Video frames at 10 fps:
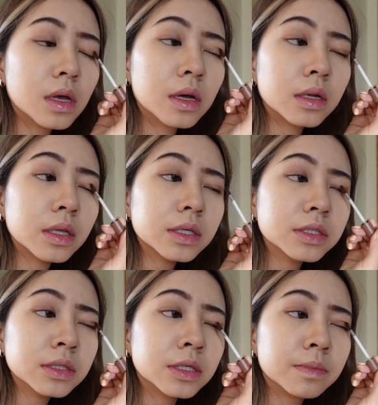And I like
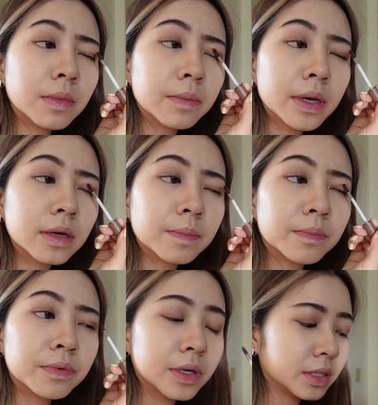to keep my
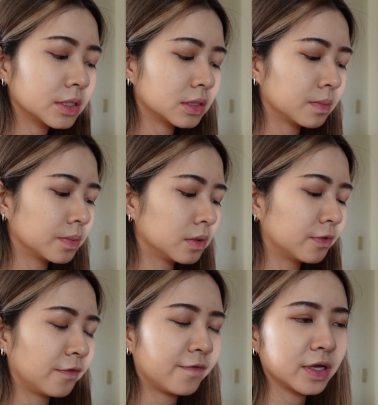makeup pretty simple
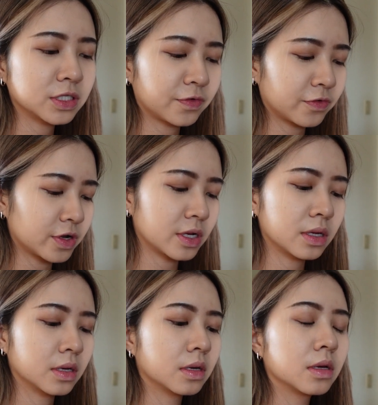and fuss-free.